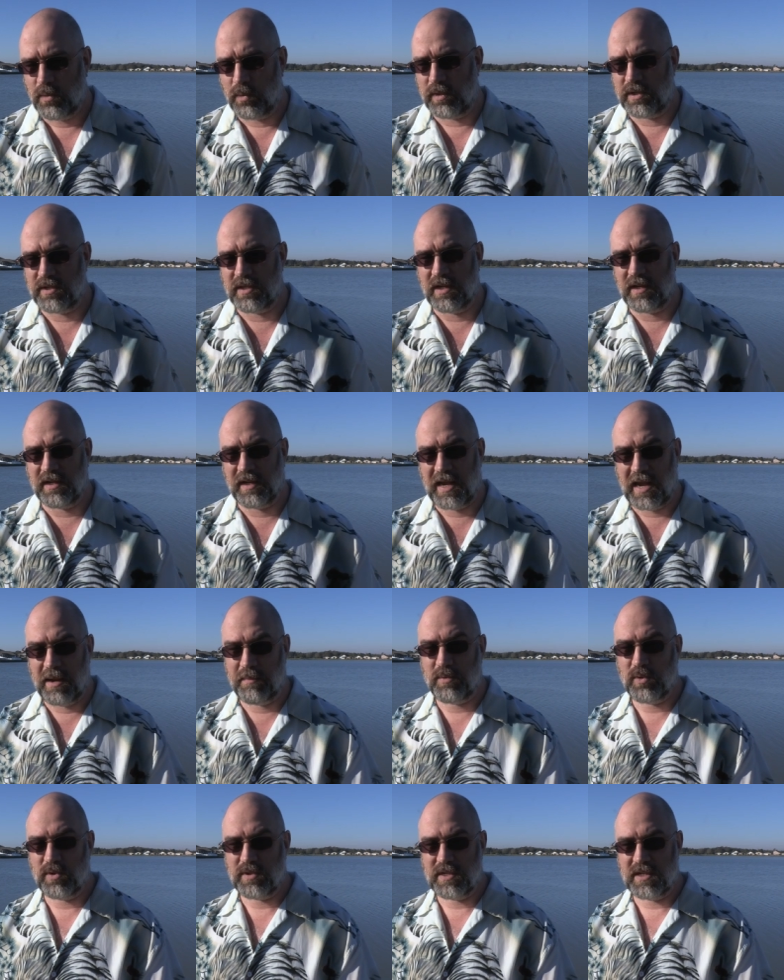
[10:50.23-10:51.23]
which then
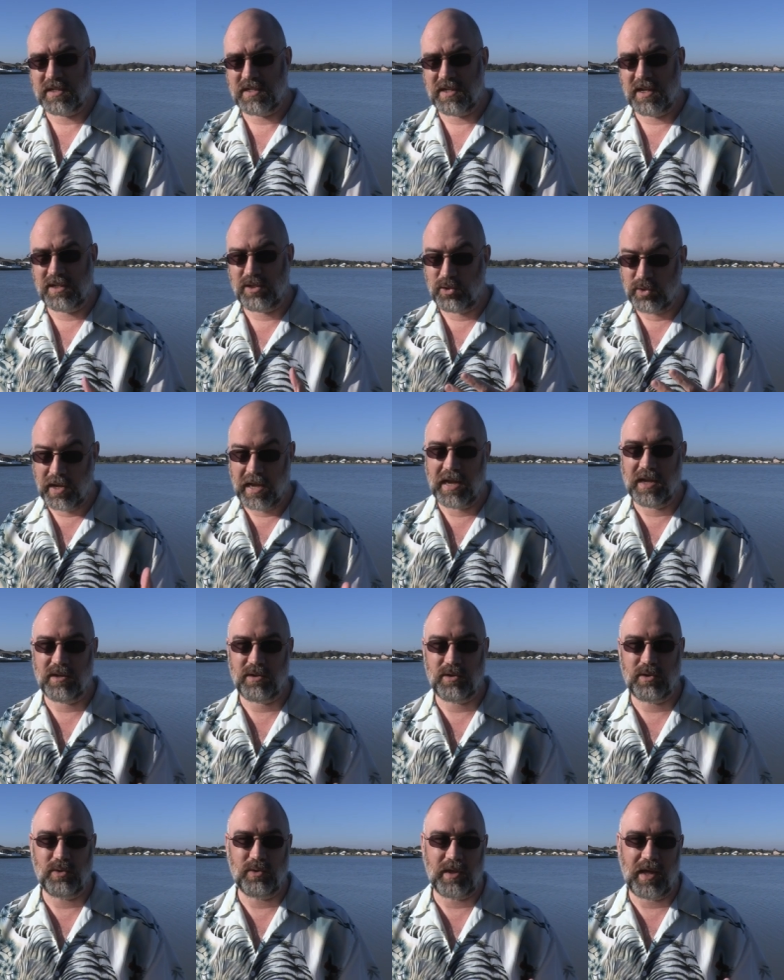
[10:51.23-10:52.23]
came to us and said, you
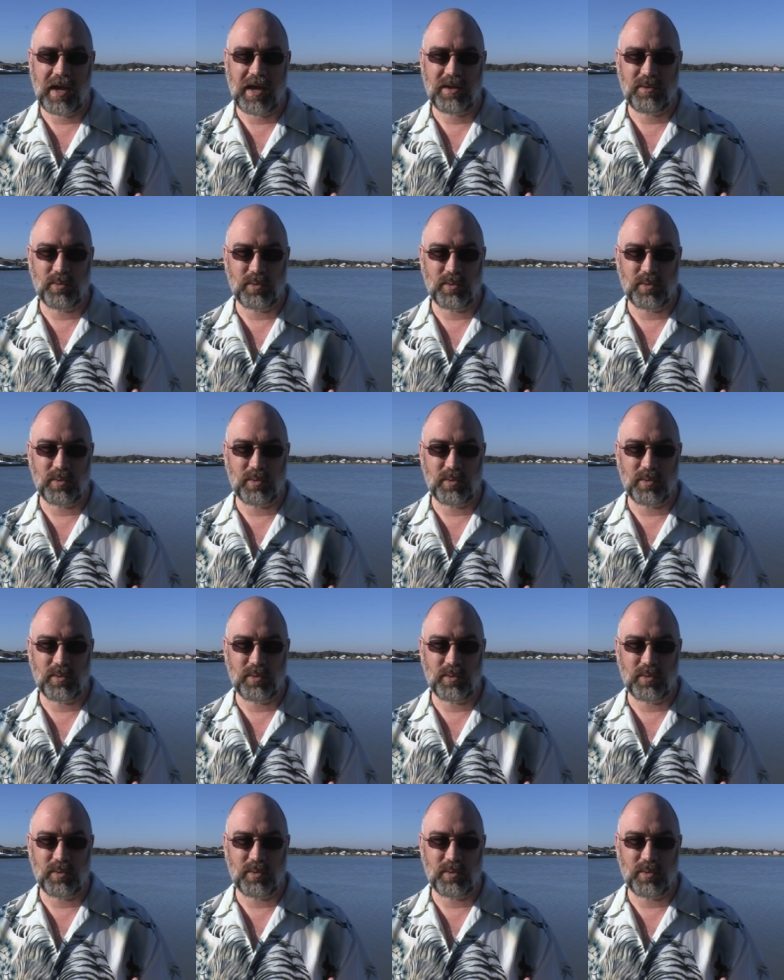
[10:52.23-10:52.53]
can't do that.